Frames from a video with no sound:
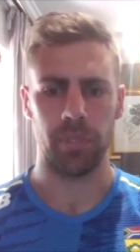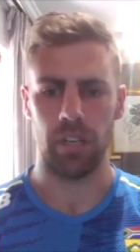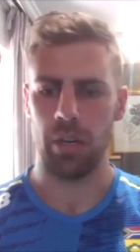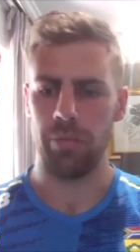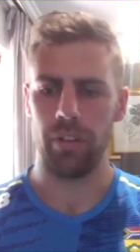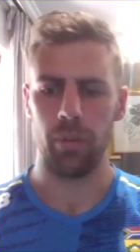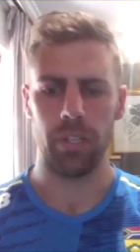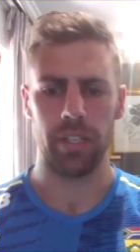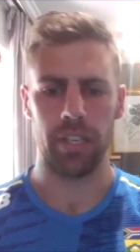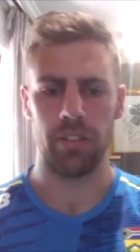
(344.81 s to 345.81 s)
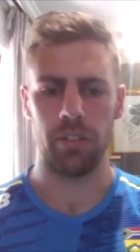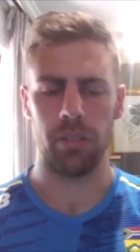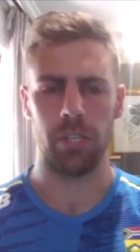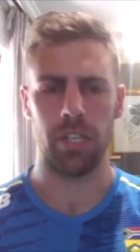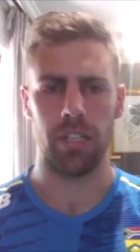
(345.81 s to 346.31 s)
Hopefully we can do
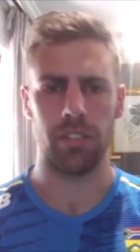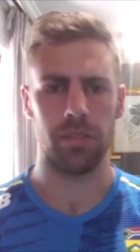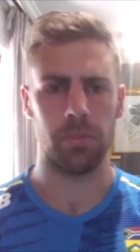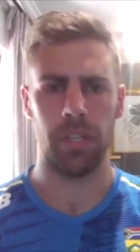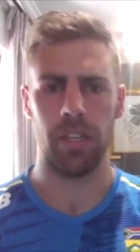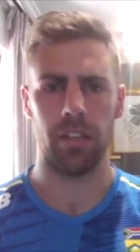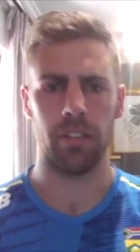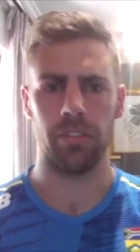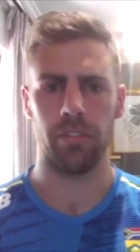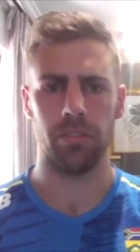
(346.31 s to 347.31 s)
it by just being